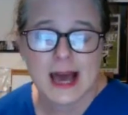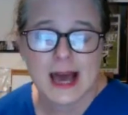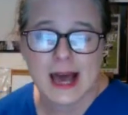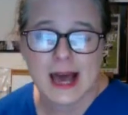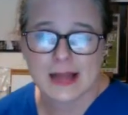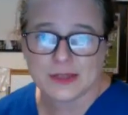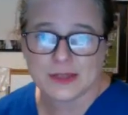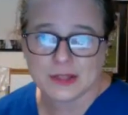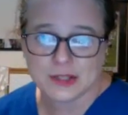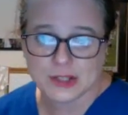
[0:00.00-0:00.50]

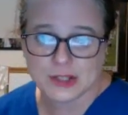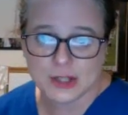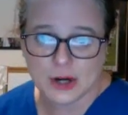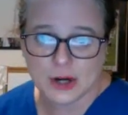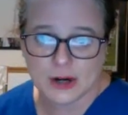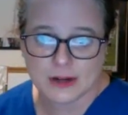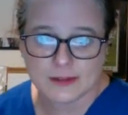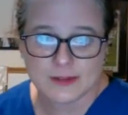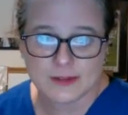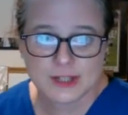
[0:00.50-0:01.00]
at the
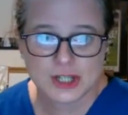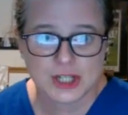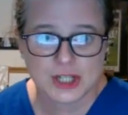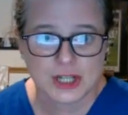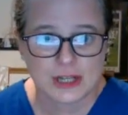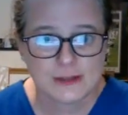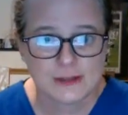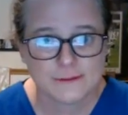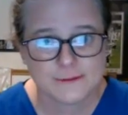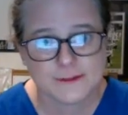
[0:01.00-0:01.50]
start of the
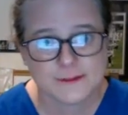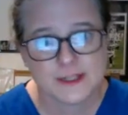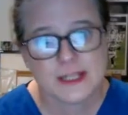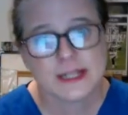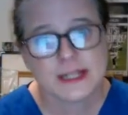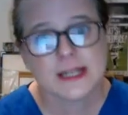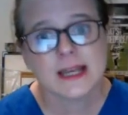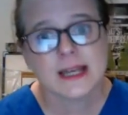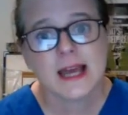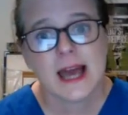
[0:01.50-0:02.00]
shift
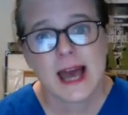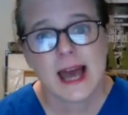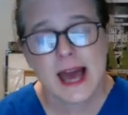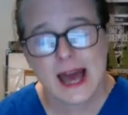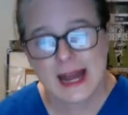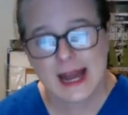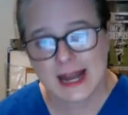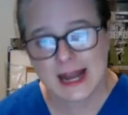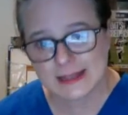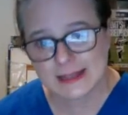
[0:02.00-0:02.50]

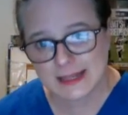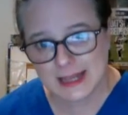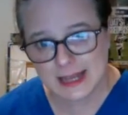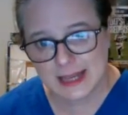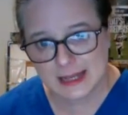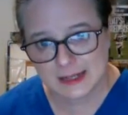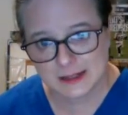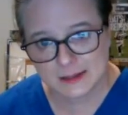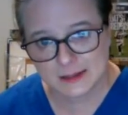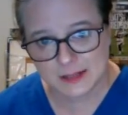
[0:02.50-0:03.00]
and at the
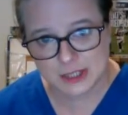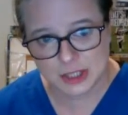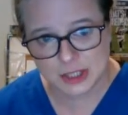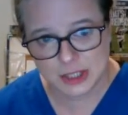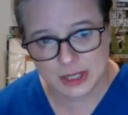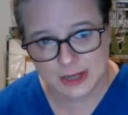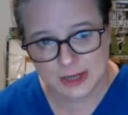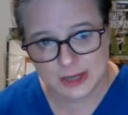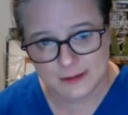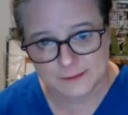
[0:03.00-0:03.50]
end of the
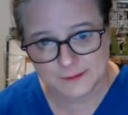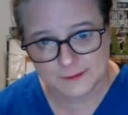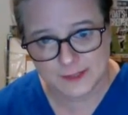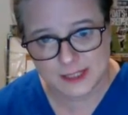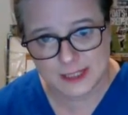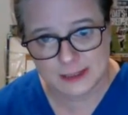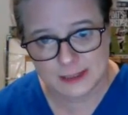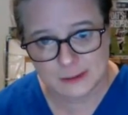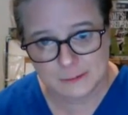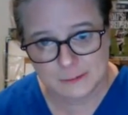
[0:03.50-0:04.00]

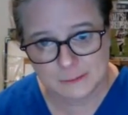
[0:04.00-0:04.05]
shift.